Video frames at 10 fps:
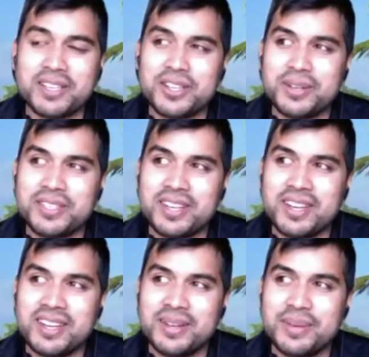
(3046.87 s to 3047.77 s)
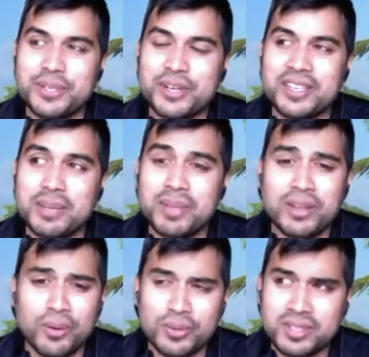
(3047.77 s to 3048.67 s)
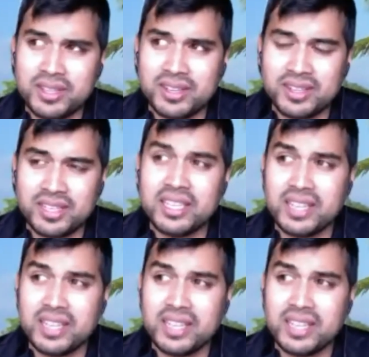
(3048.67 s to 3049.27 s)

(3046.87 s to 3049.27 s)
Johnny Depp. He owns a little.